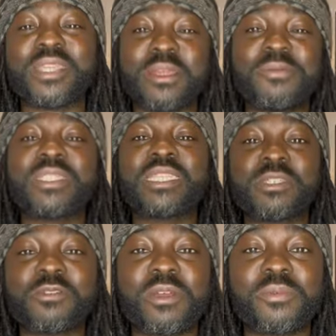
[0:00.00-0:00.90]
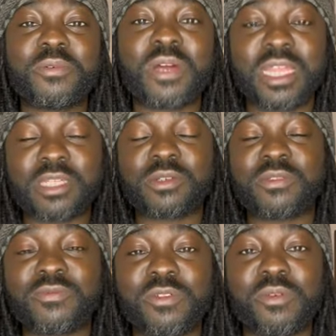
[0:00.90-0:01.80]
was enjoyable. I enjoyed the
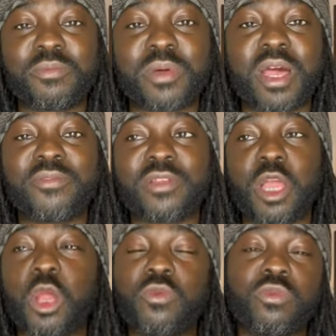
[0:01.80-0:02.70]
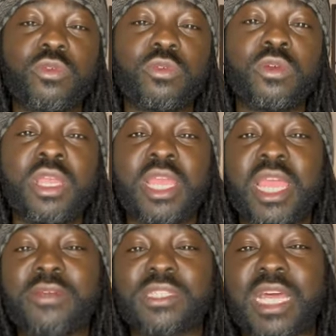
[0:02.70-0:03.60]
film, but I think overall it
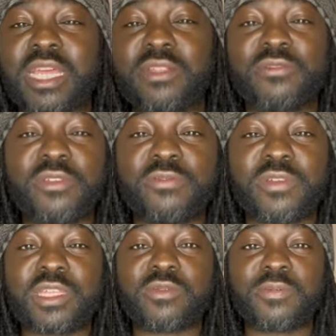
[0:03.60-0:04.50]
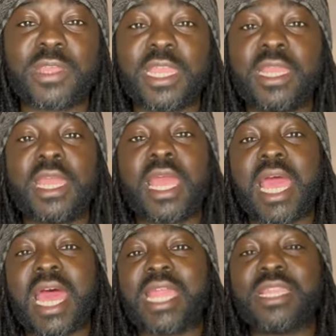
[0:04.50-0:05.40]
was lacking a few things for me.
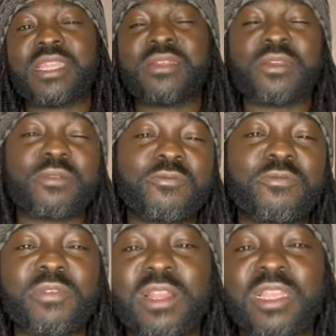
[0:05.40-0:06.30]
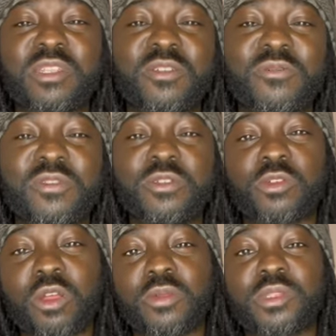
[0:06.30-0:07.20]
And it fell into a few
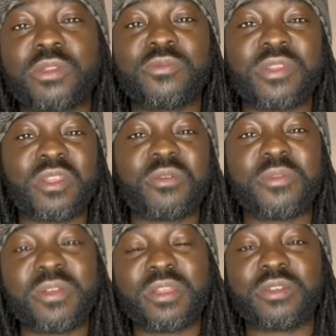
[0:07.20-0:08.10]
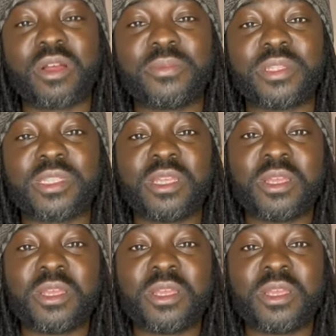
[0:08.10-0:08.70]
tropes of, period dramas